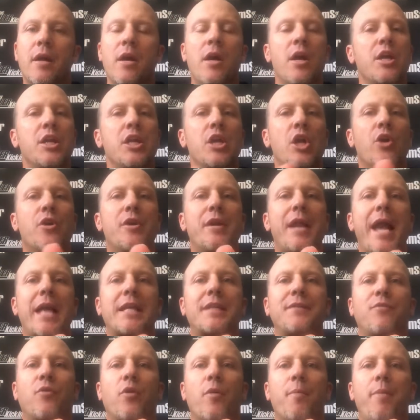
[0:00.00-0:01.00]
Your
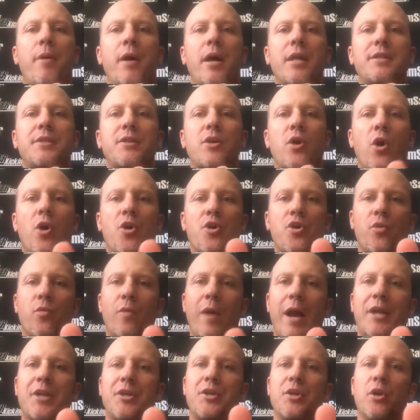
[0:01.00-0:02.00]
next 4 punts are
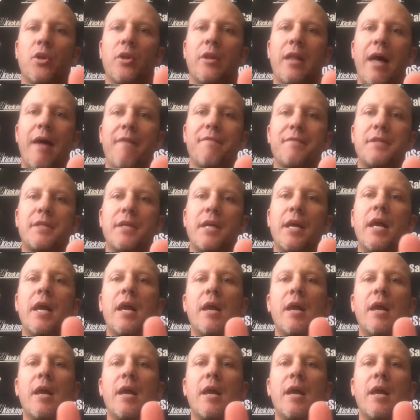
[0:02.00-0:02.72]
directional left.